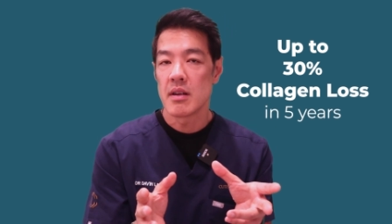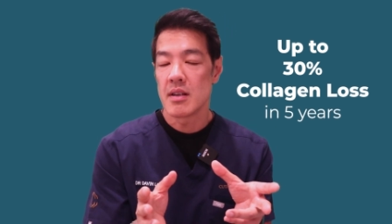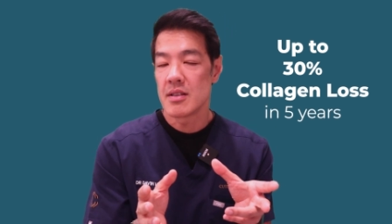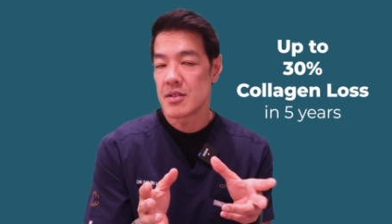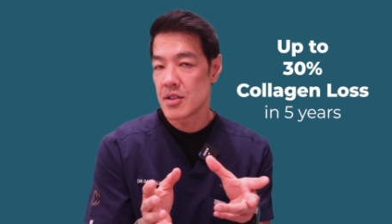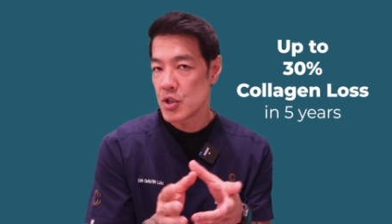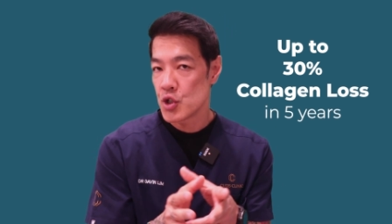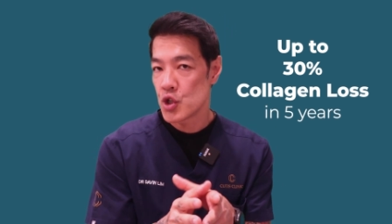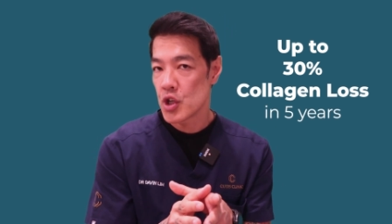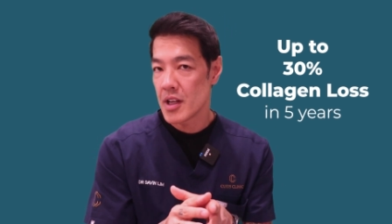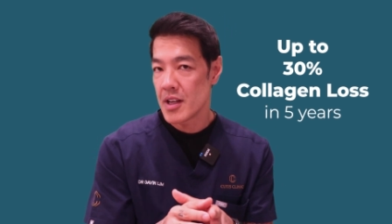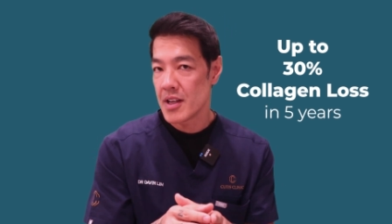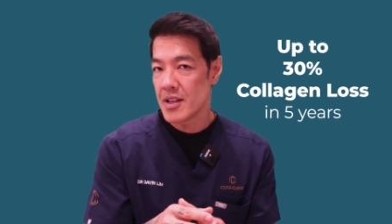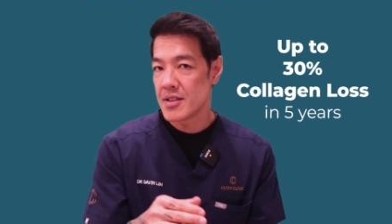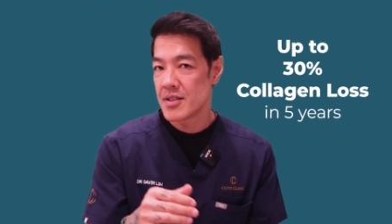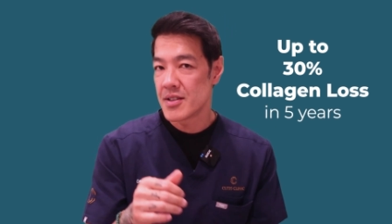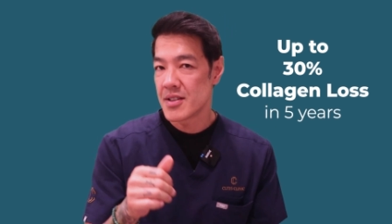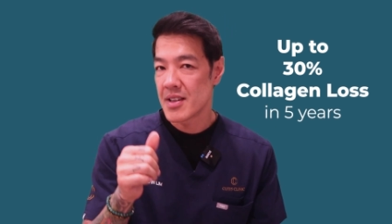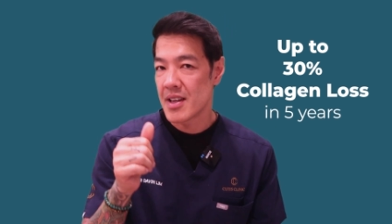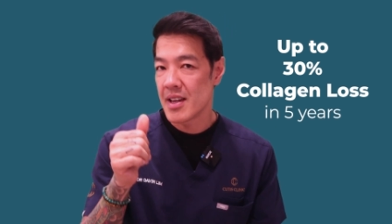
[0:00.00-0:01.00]
Essentially,
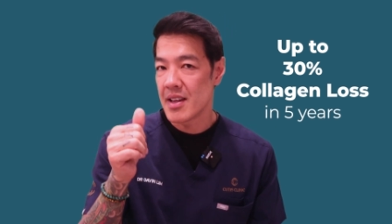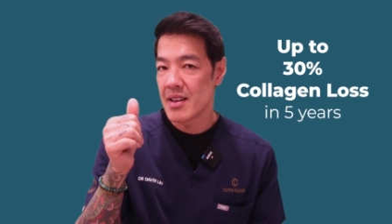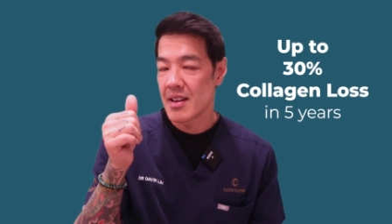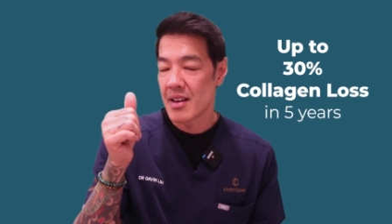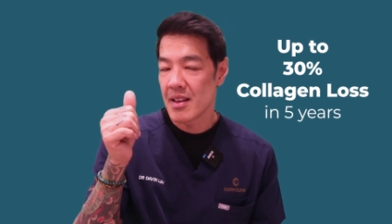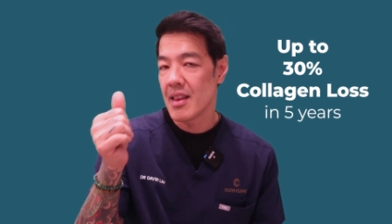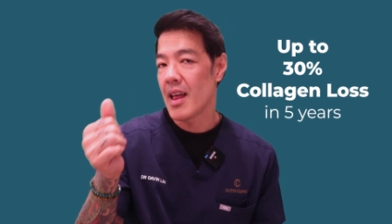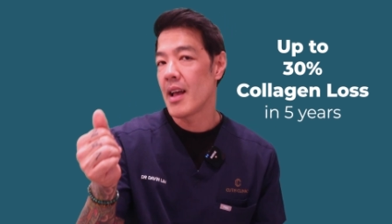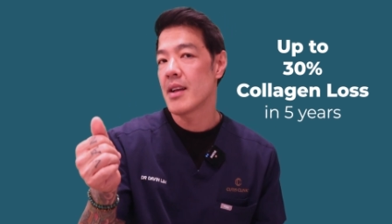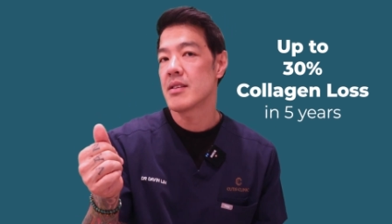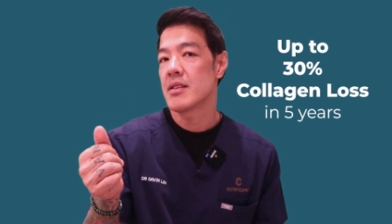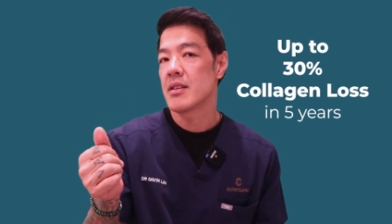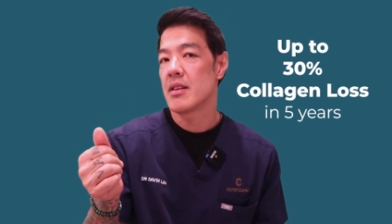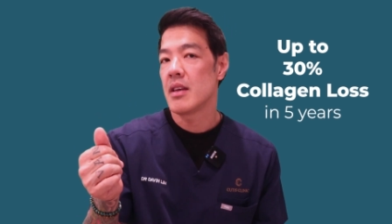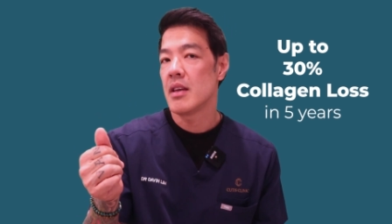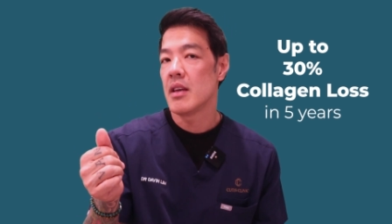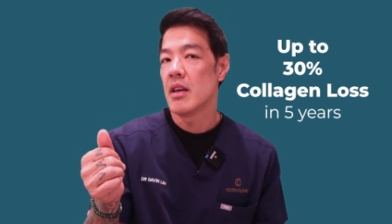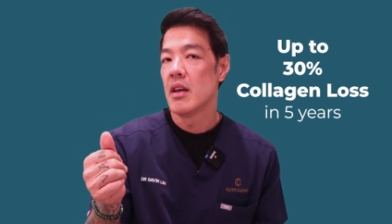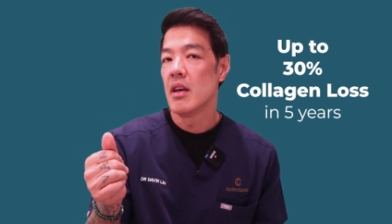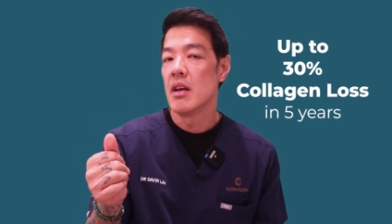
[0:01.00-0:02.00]
it's skin
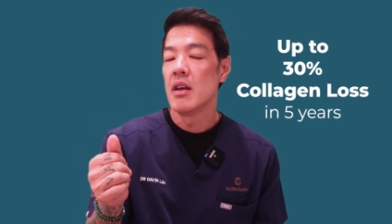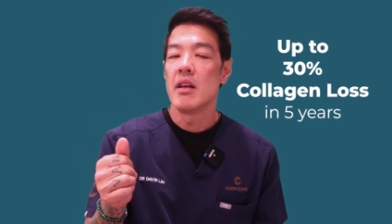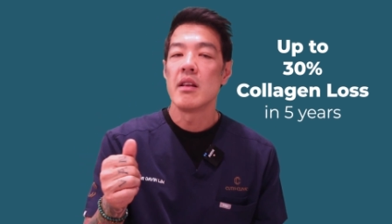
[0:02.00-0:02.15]
laxity,